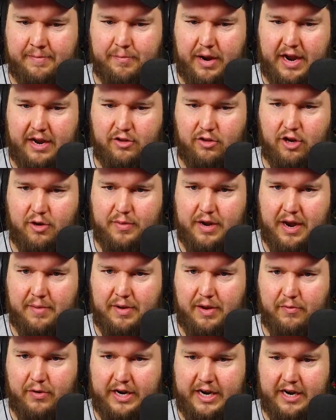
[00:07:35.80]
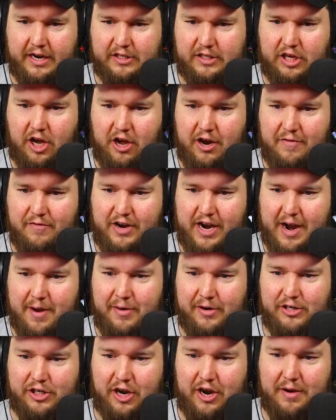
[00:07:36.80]
by a little bit, I mean we need a ton of
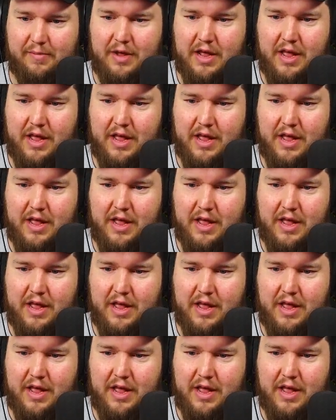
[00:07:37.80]
damage on him.